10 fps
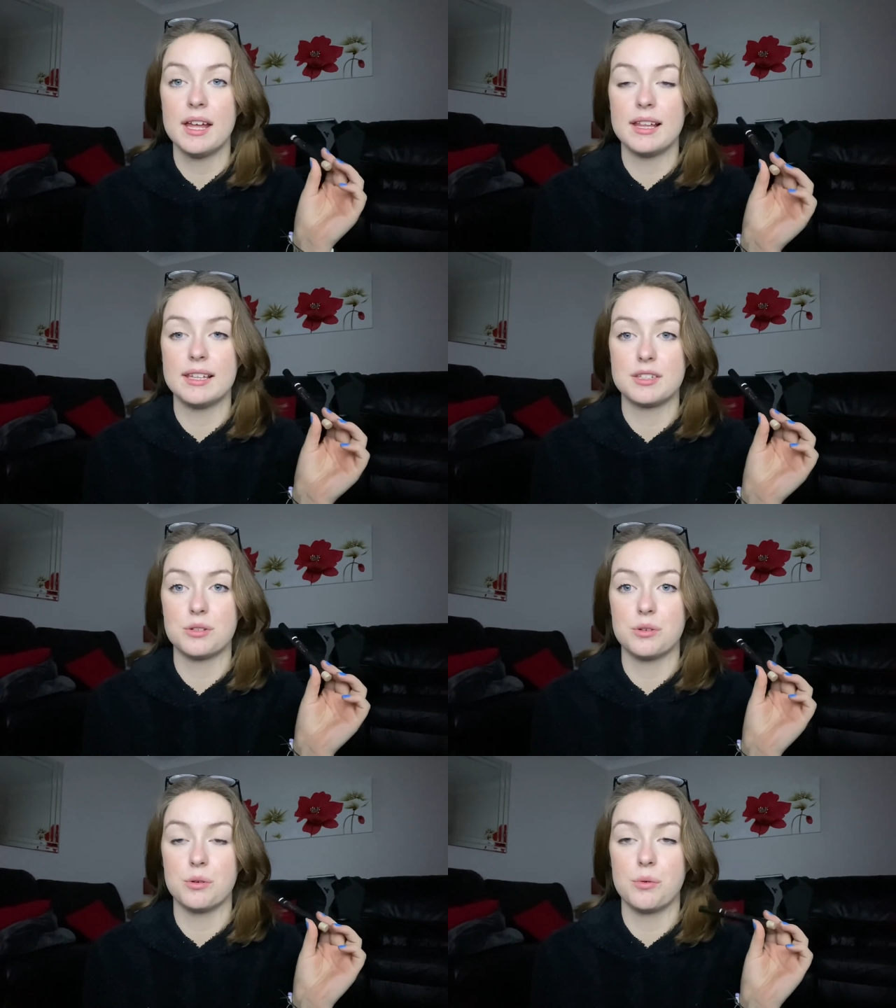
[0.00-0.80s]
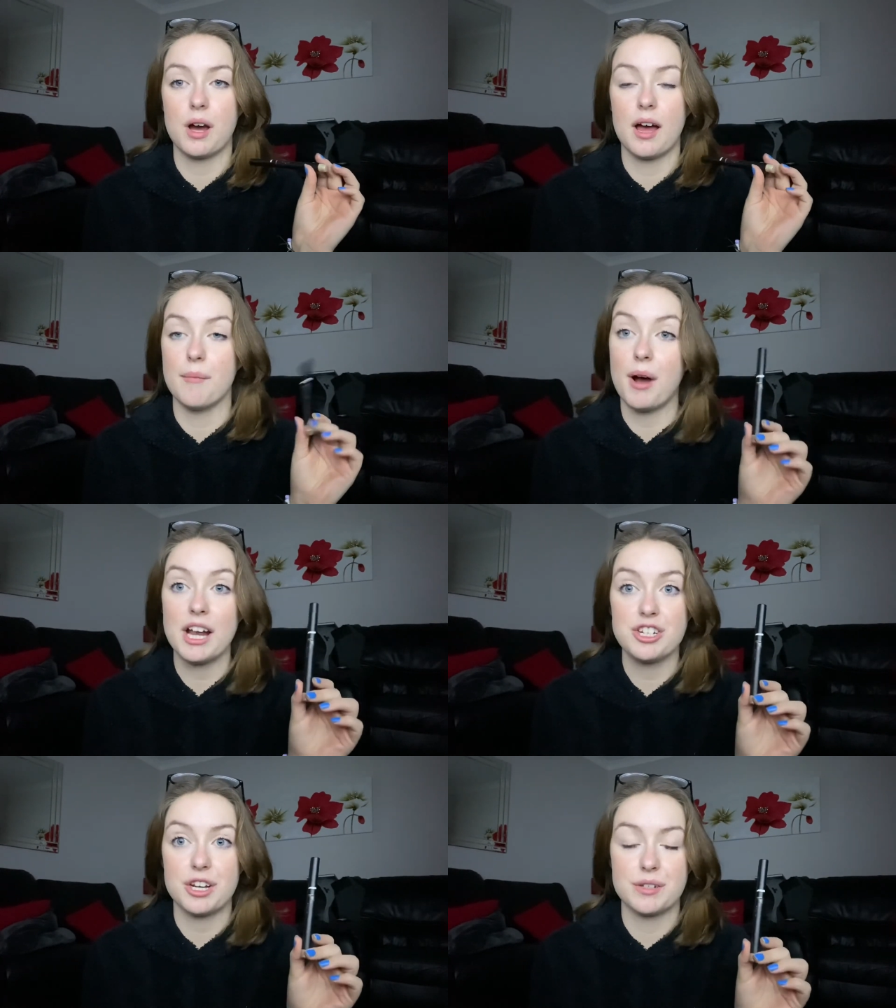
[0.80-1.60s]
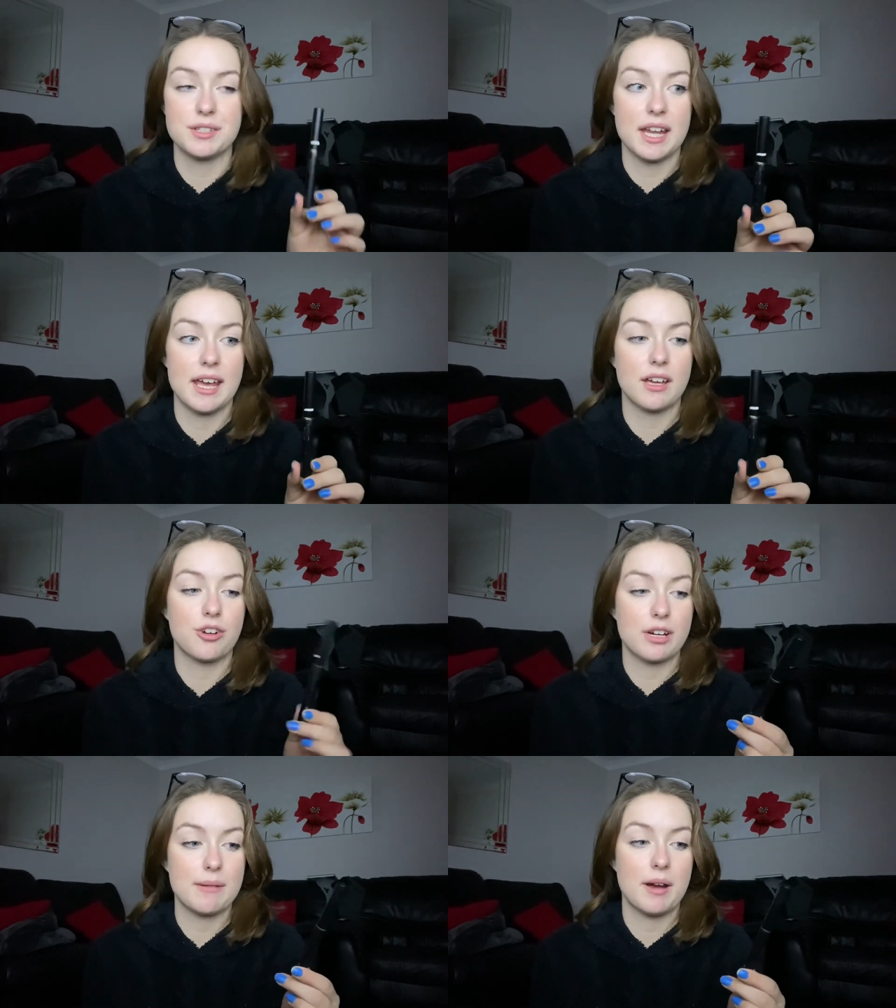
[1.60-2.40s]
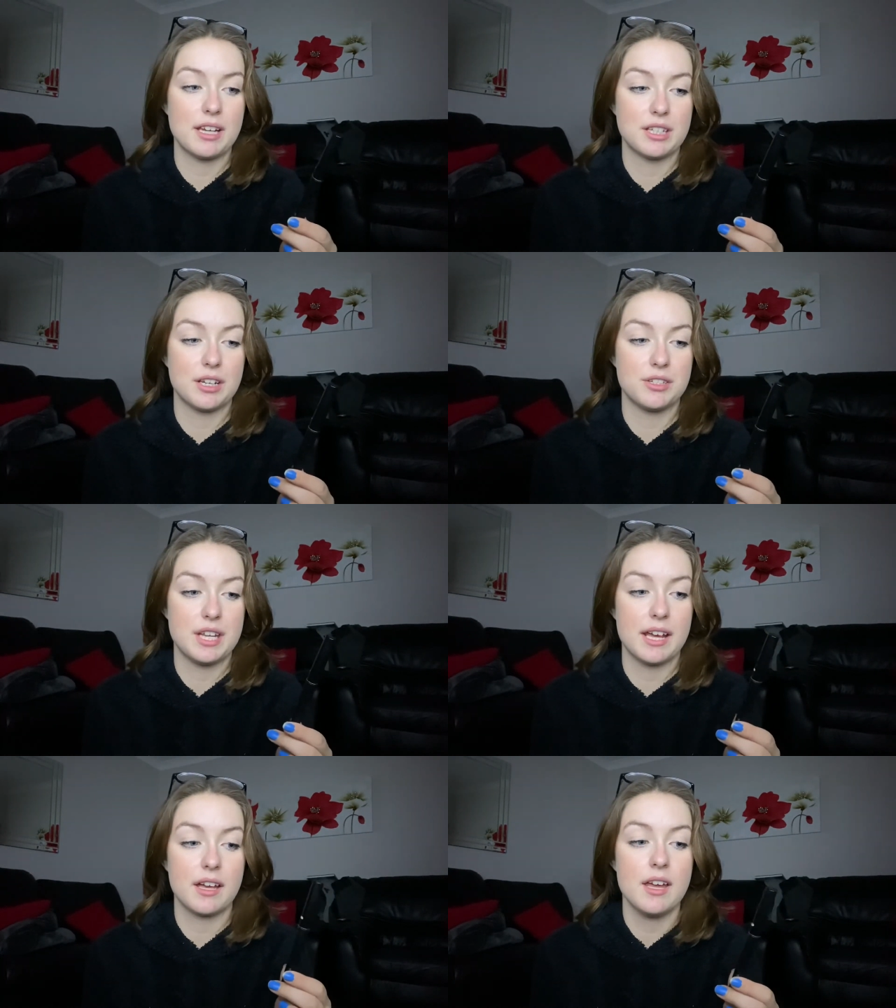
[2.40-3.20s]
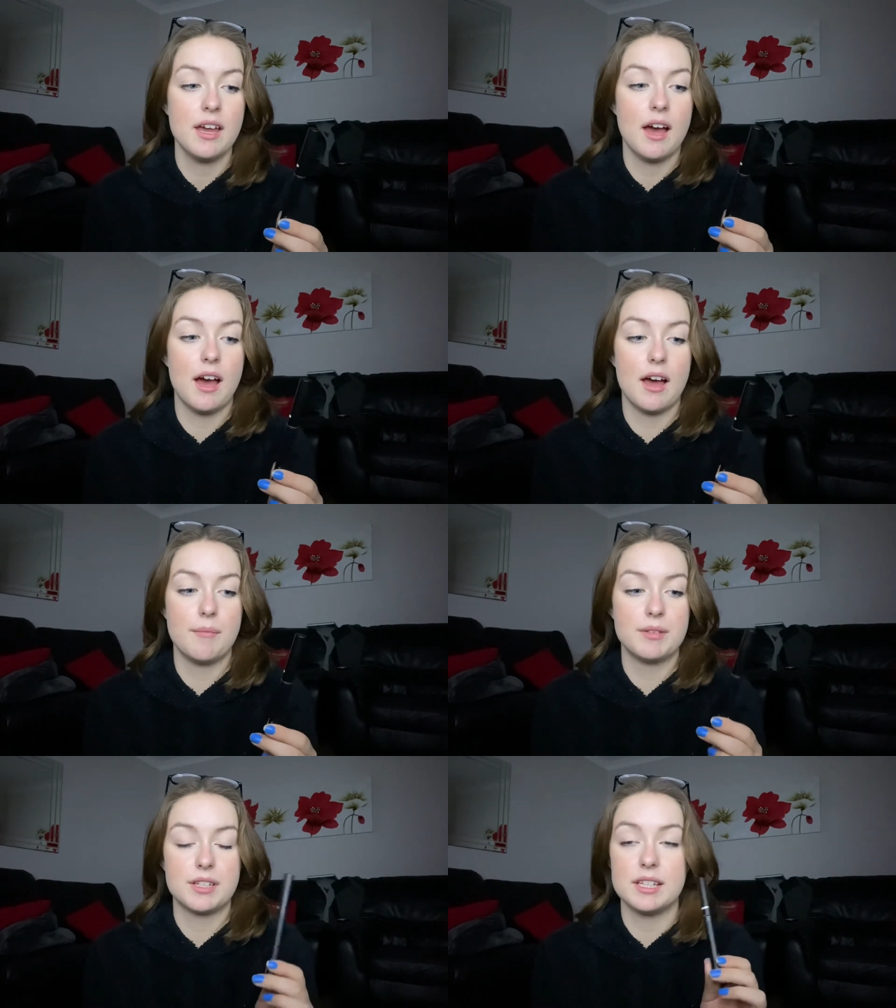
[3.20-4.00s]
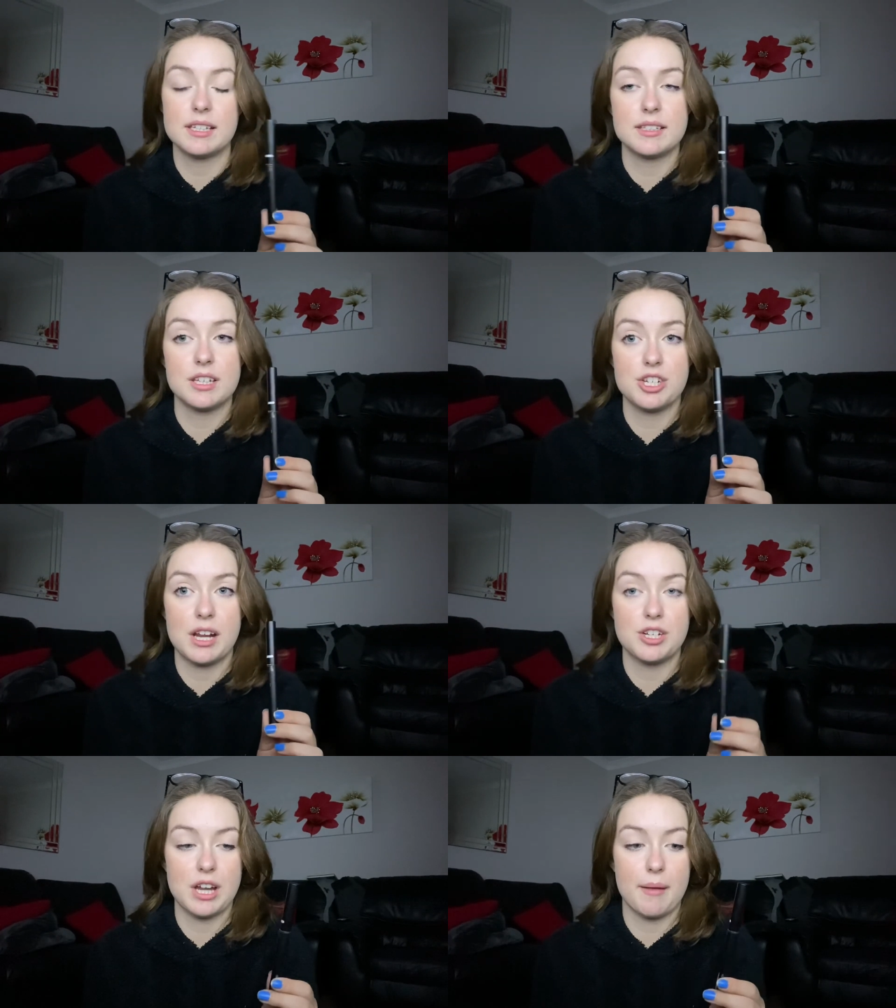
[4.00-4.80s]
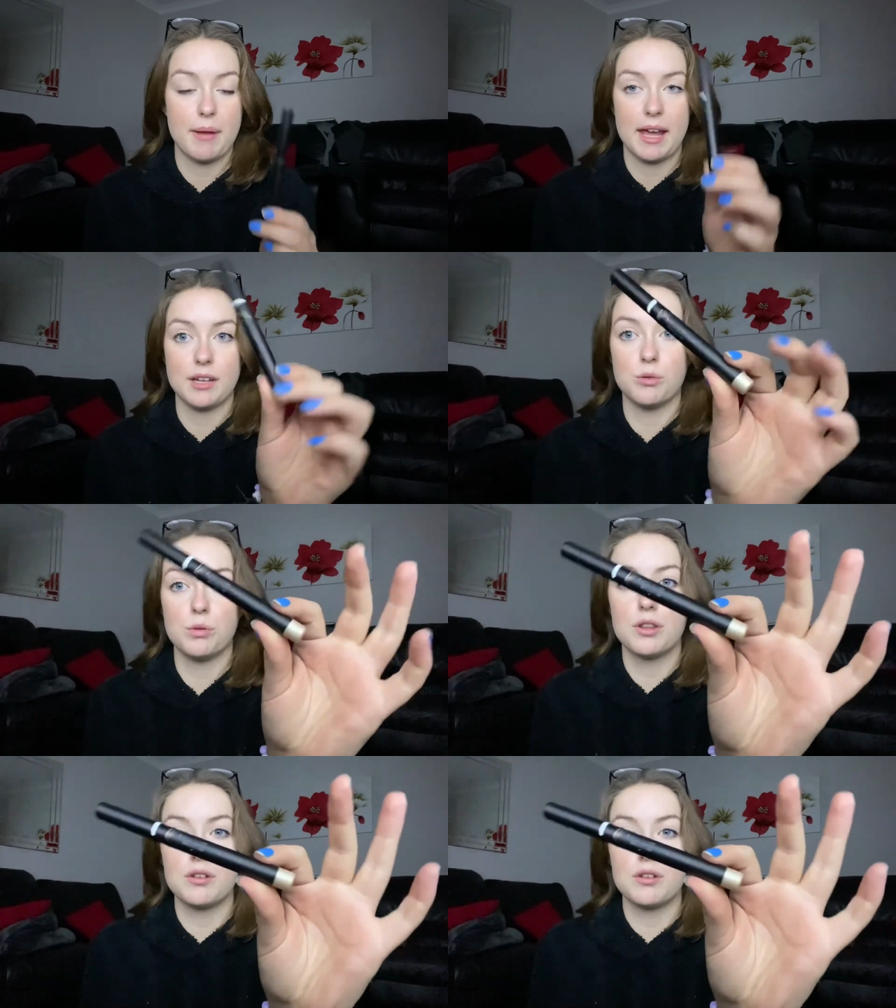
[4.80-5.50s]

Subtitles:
little cream eyeshadow stick. So this is in the shade Champagne. All of the